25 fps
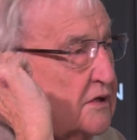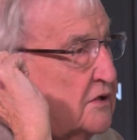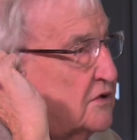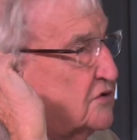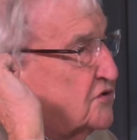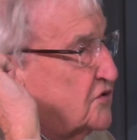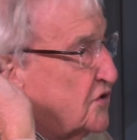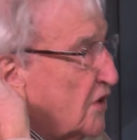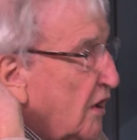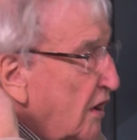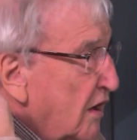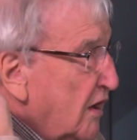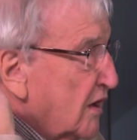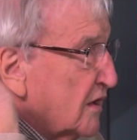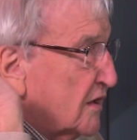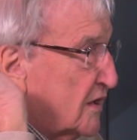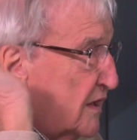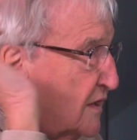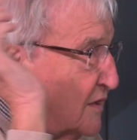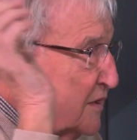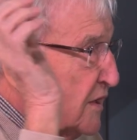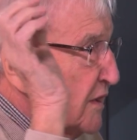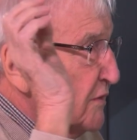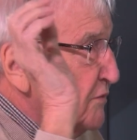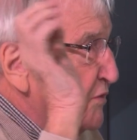shark.
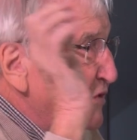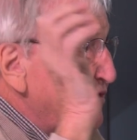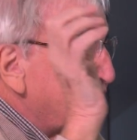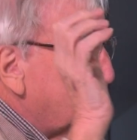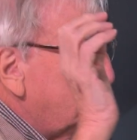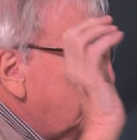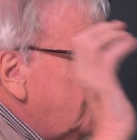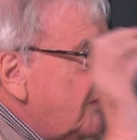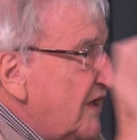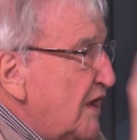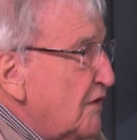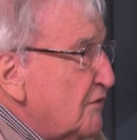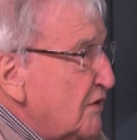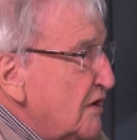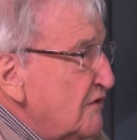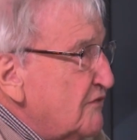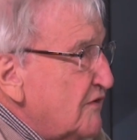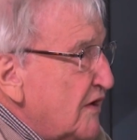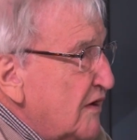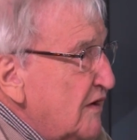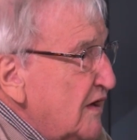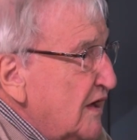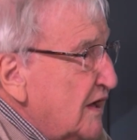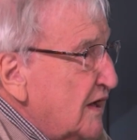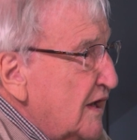He was very,
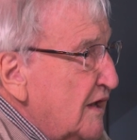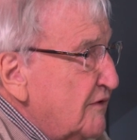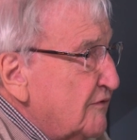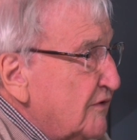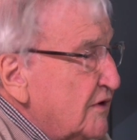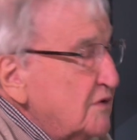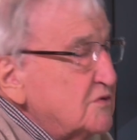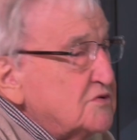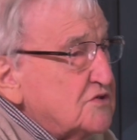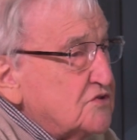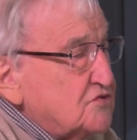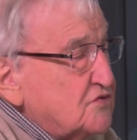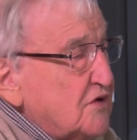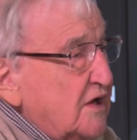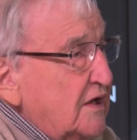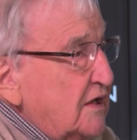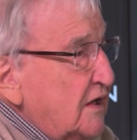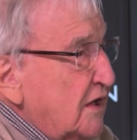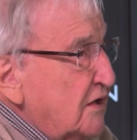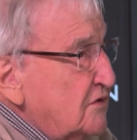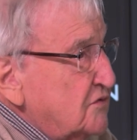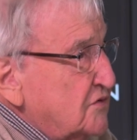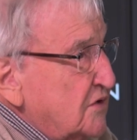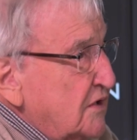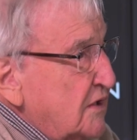very clever. He was a
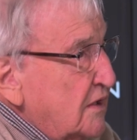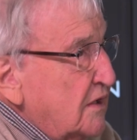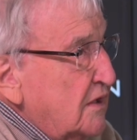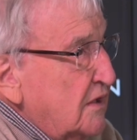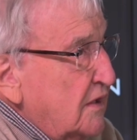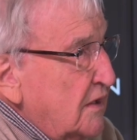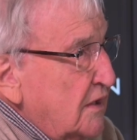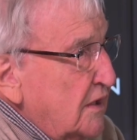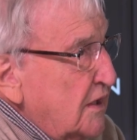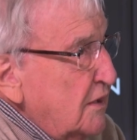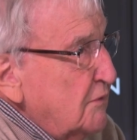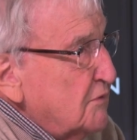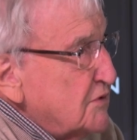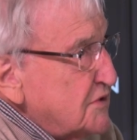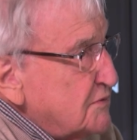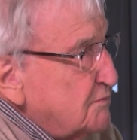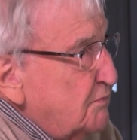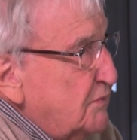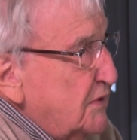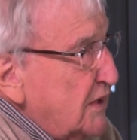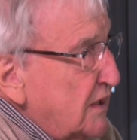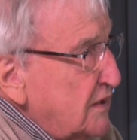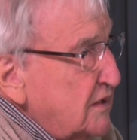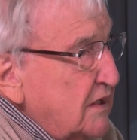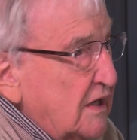training engineer. He was
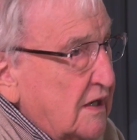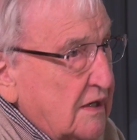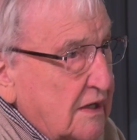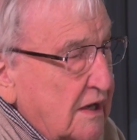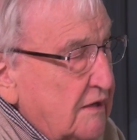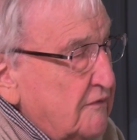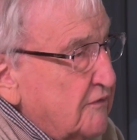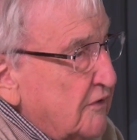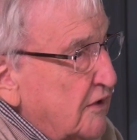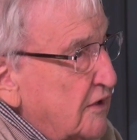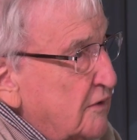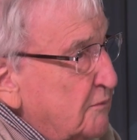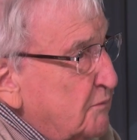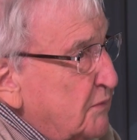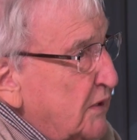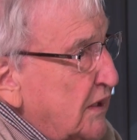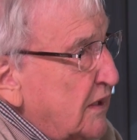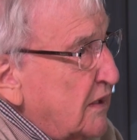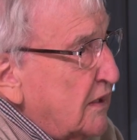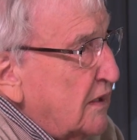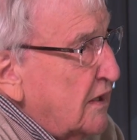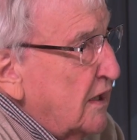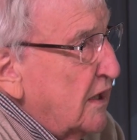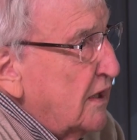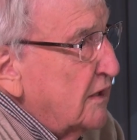bloody clever at
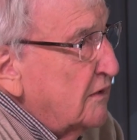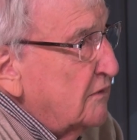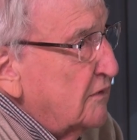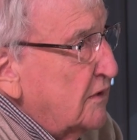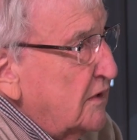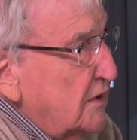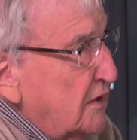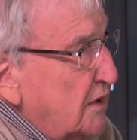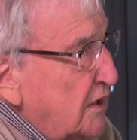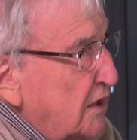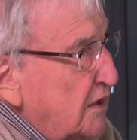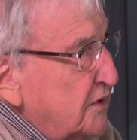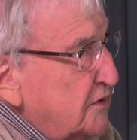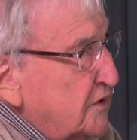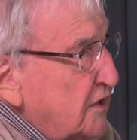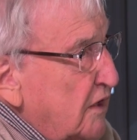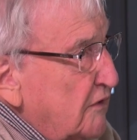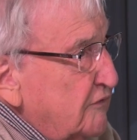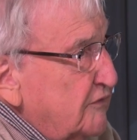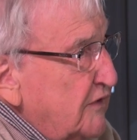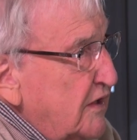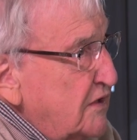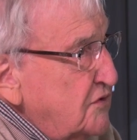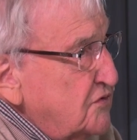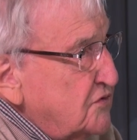picking out a
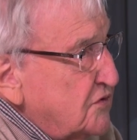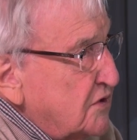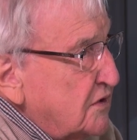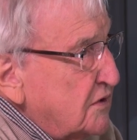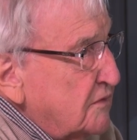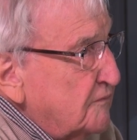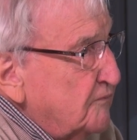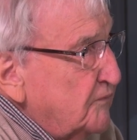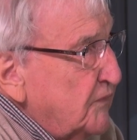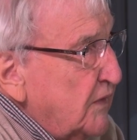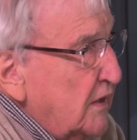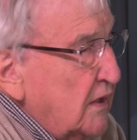Duff engine.